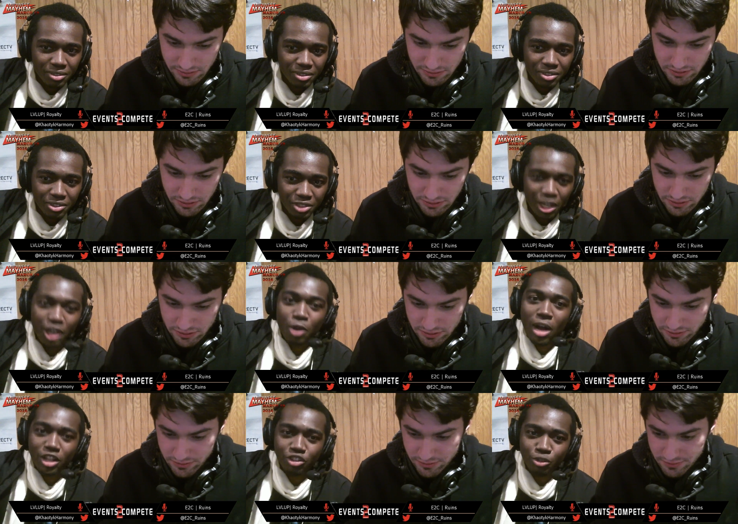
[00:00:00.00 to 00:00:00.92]
Speaker 1: Yeah, you're
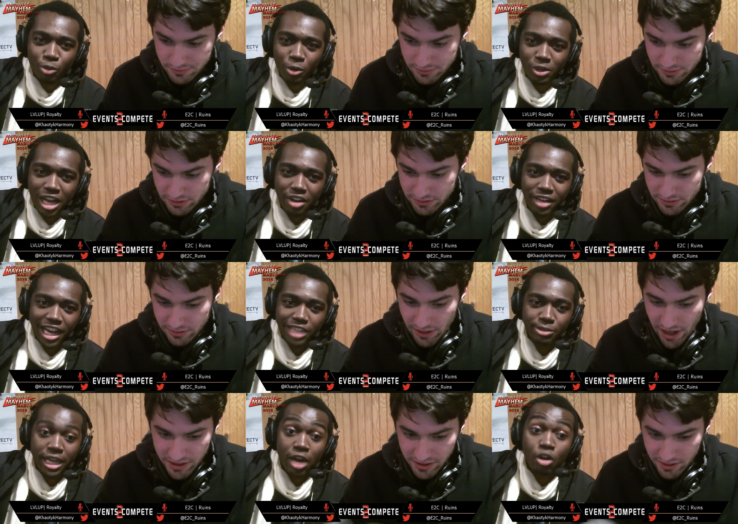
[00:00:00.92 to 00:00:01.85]
watching Ruin Comcast now.
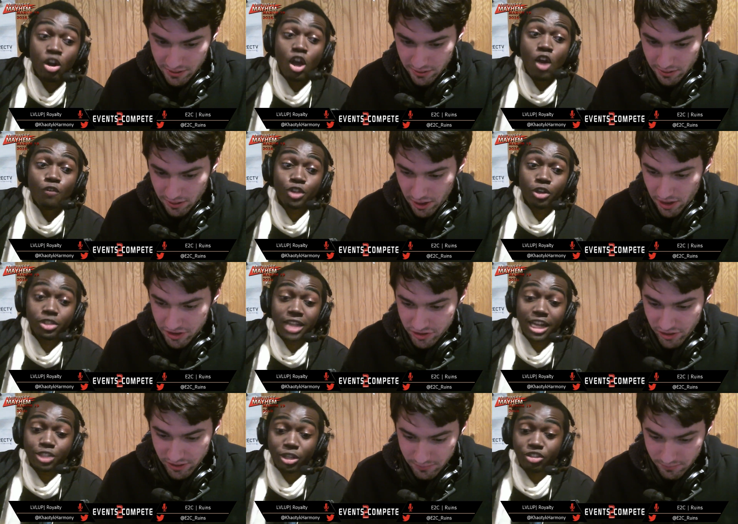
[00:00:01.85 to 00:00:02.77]
For those guys who are
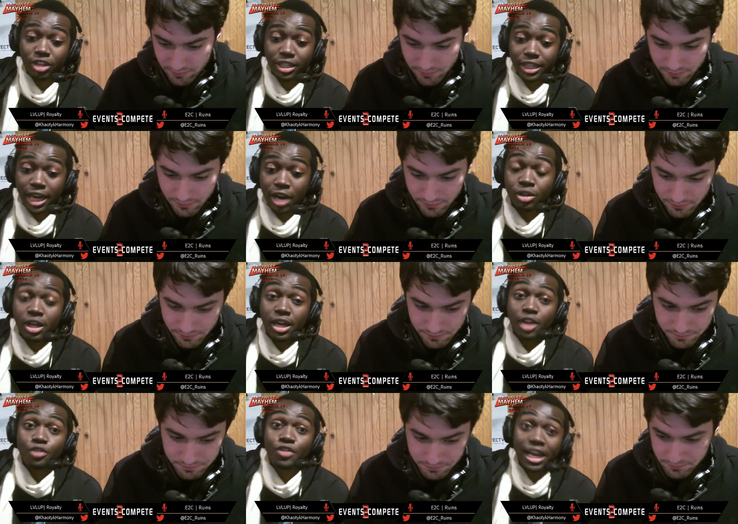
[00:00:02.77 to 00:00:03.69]
checking it out,
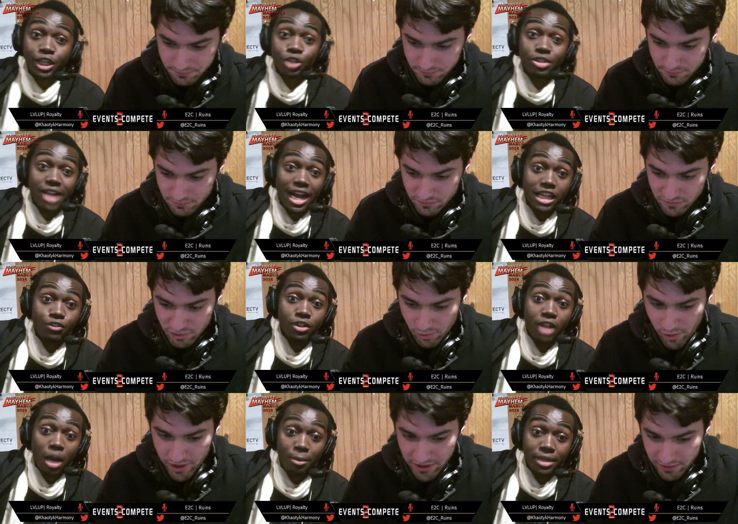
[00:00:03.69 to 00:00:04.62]
Thank you guys for
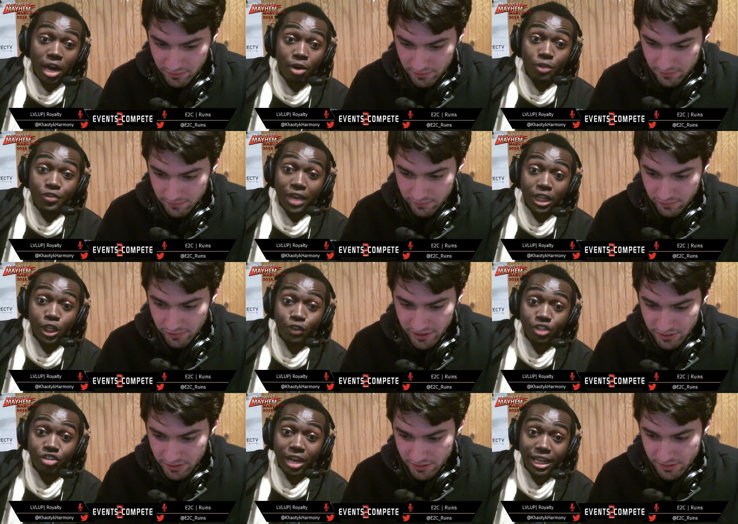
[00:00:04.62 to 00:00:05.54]
coming out. Thank you for
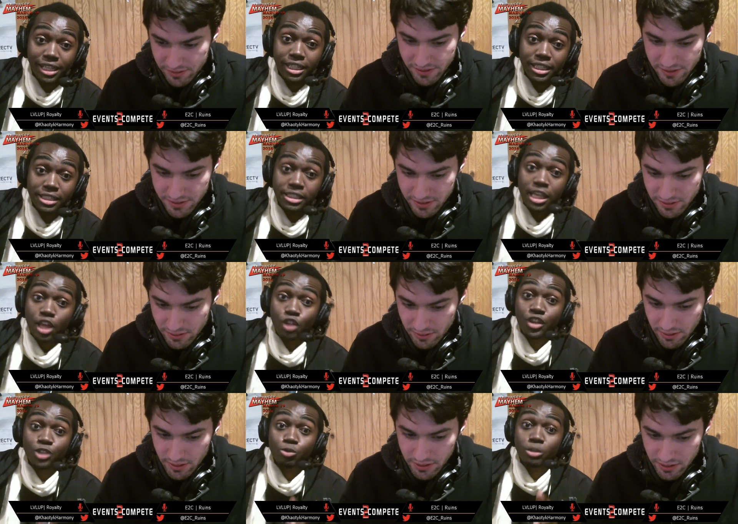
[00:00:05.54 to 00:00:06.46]
checking this. This
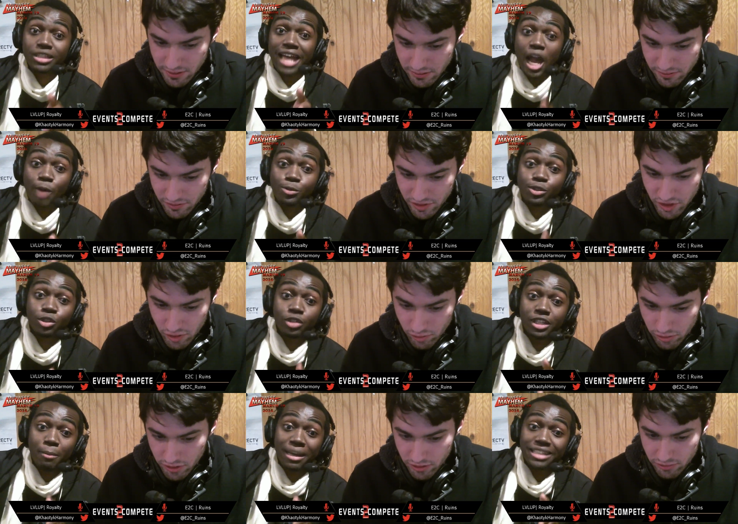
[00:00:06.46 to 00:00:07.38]
was absolutely
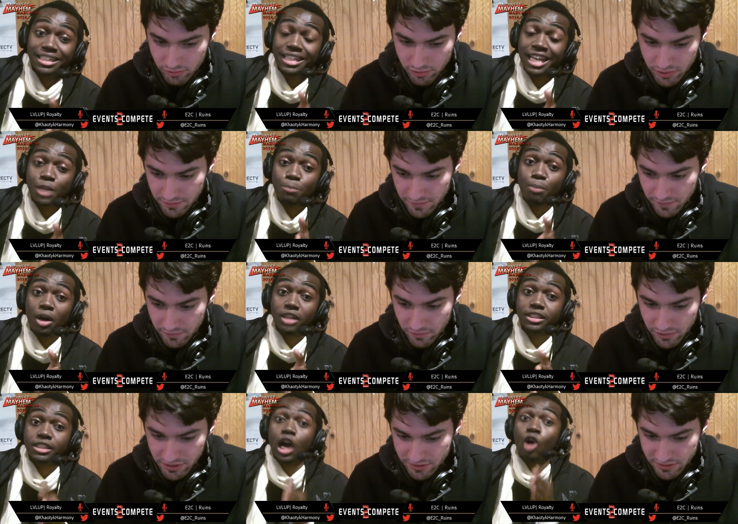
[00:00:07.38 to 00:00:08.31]
amazing. Hidden Bosses,
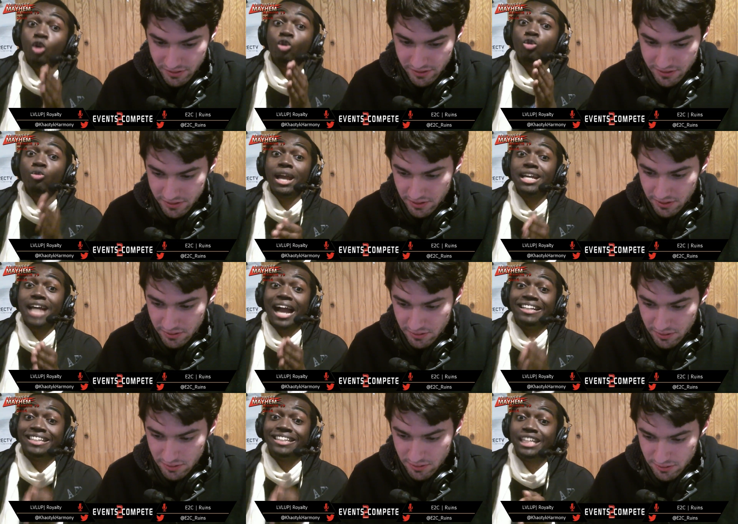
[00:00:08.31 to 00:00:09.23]
a great
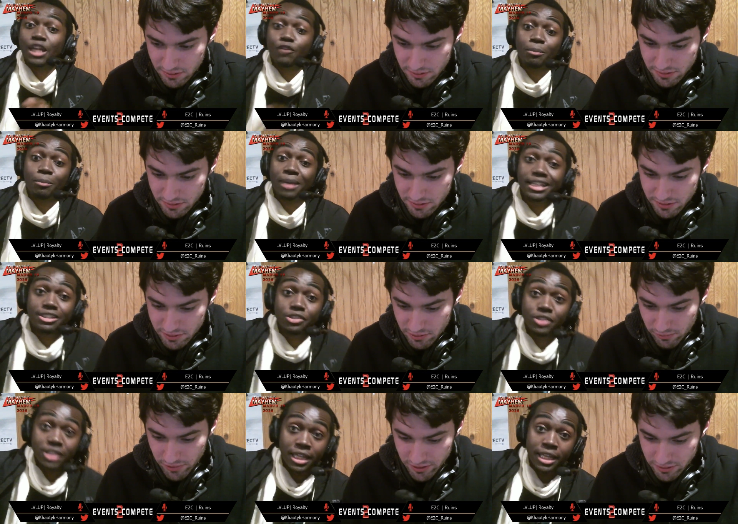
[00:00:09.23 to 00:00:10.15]
idea from
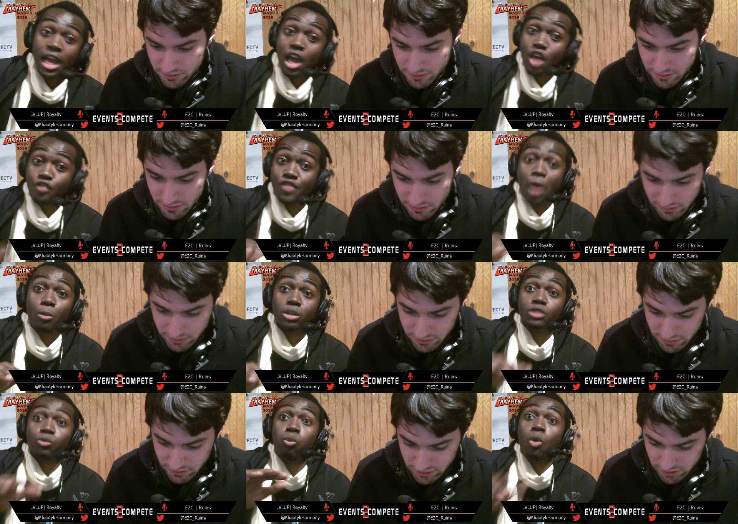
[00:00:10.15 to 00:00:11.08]
E2C. That was
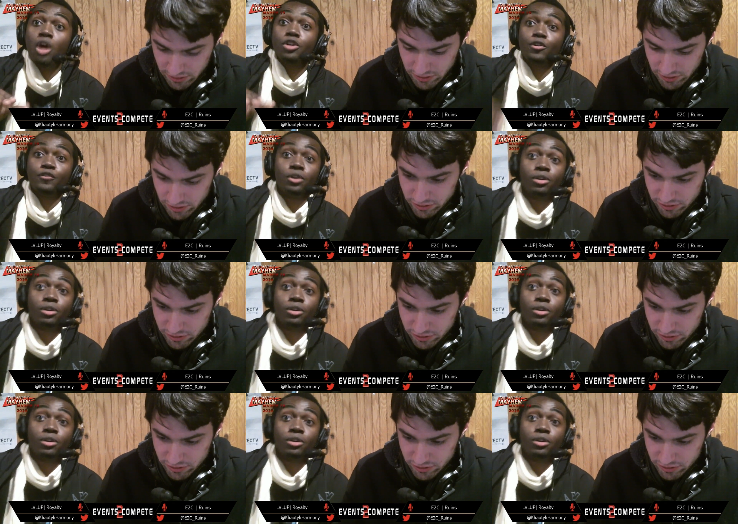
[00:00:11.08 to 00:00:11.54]
wonderful.